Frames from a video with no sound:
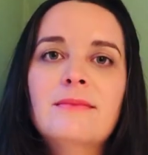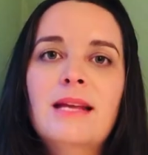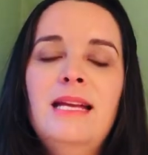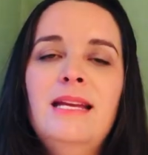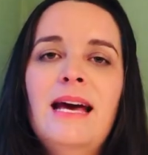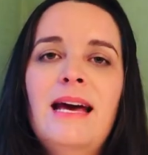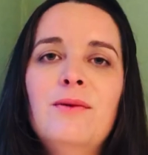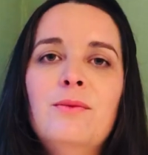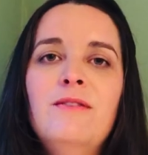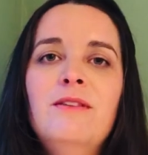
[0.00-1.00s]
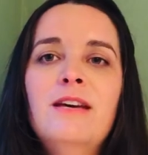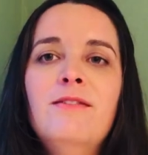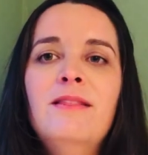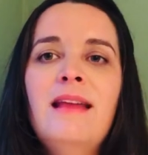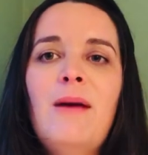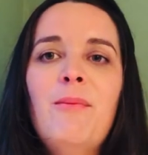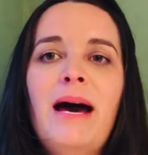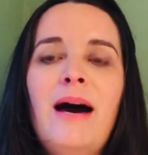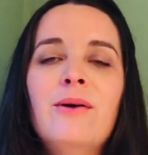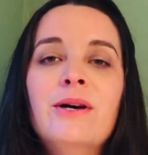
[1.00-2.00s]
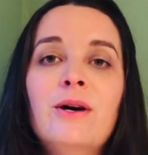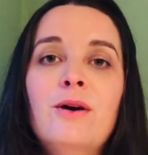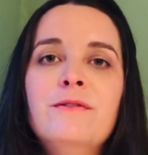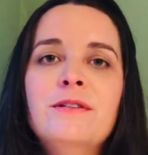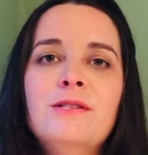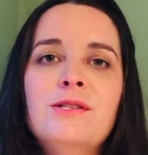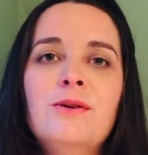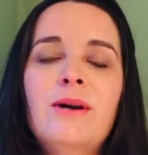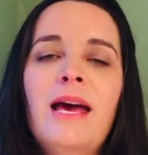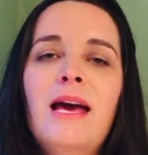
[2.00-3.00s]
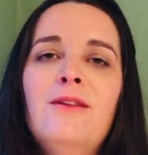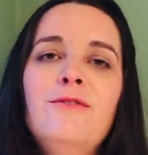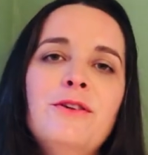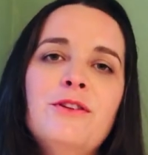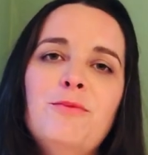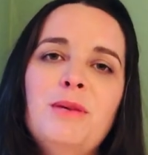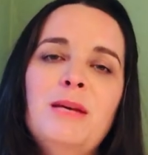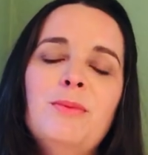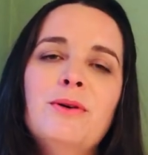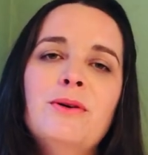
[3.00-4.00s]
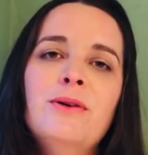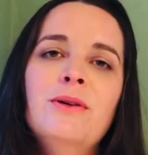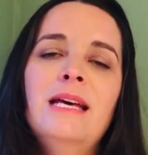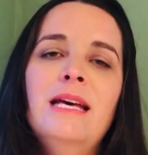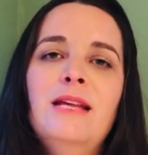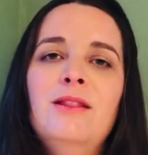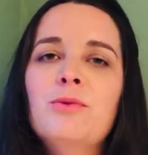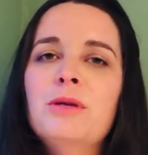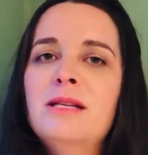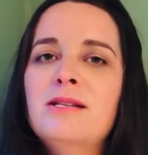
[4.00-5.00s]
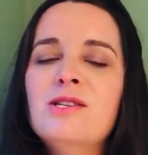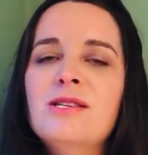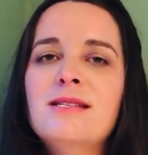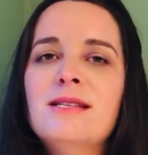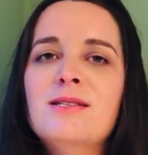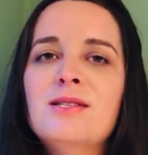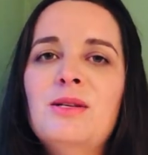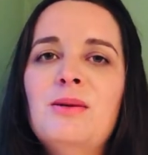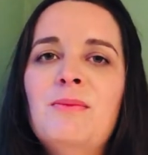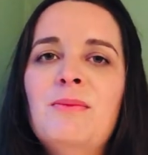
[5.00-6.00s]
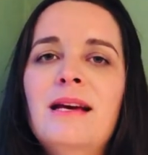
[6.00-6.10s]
And yet, we've given that power over to a handful of people in the religious system,